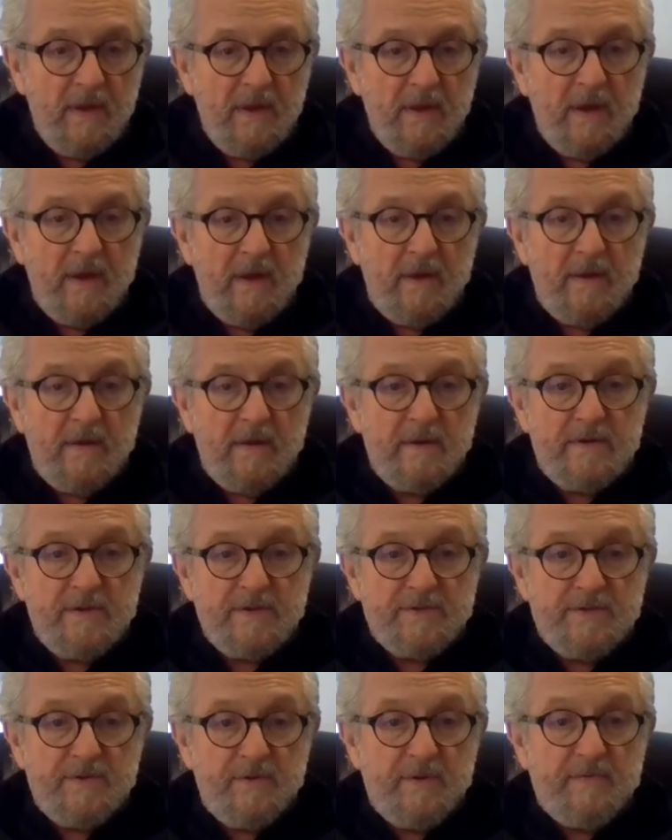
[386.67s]
to
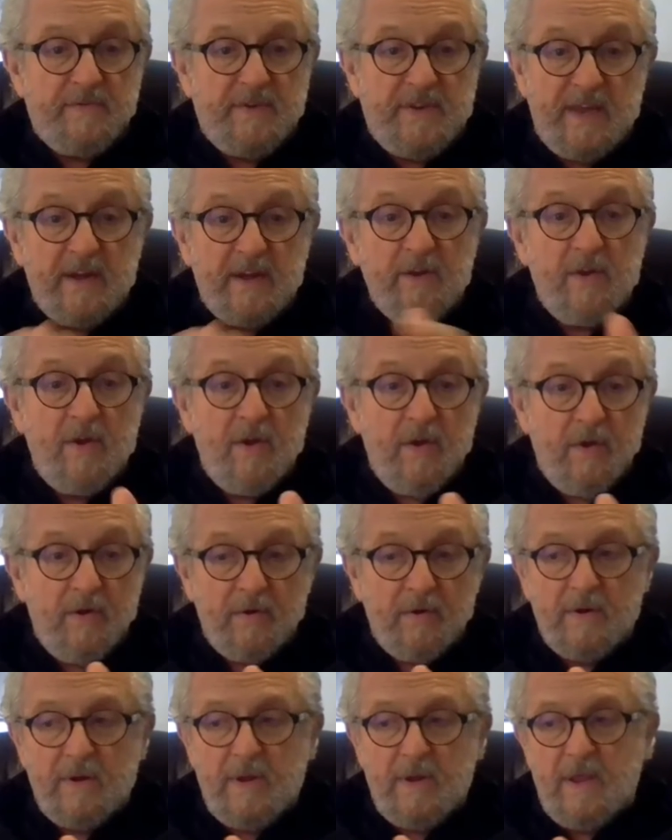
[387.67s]
sort of get along.